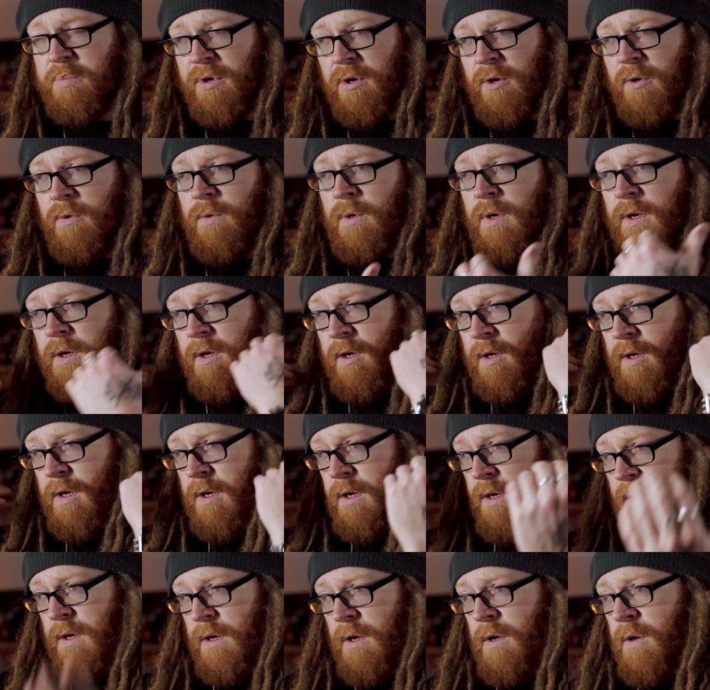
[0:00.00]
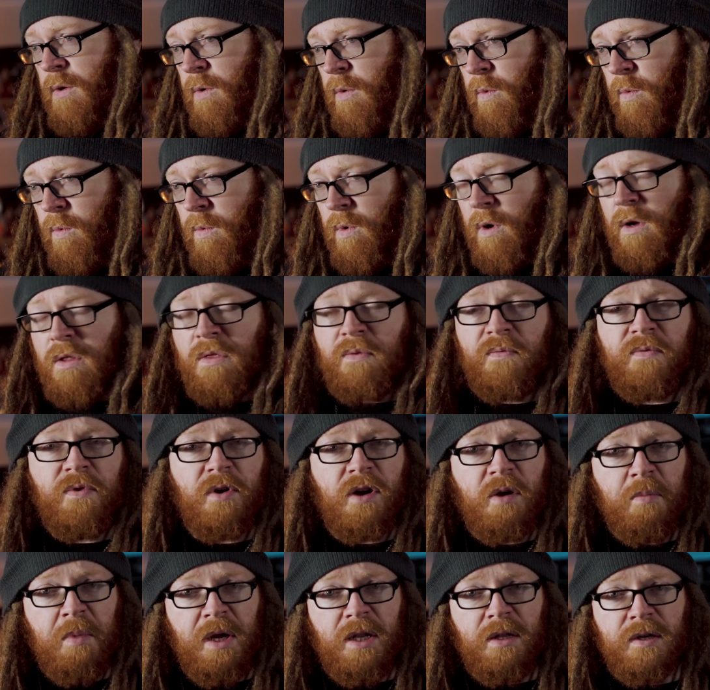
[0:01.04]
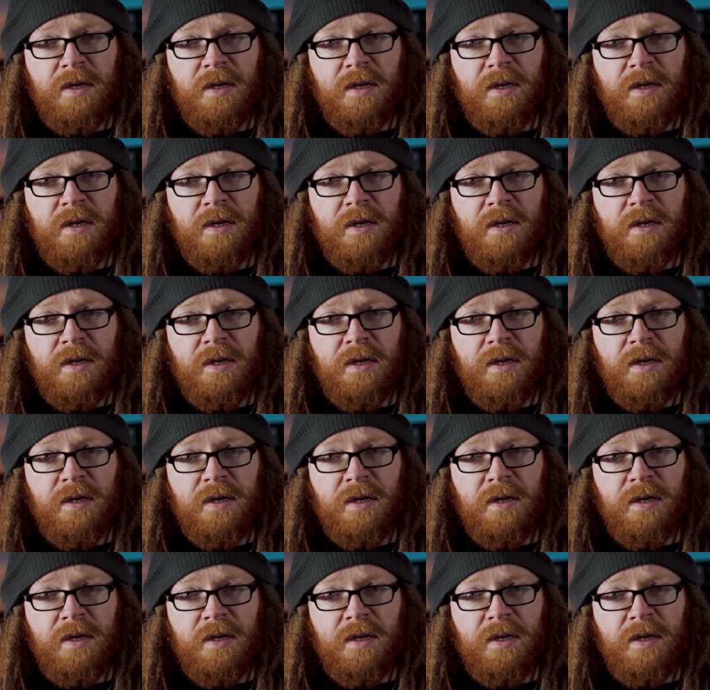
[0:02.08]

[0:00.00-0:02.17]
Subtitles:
bro, what the fuck am I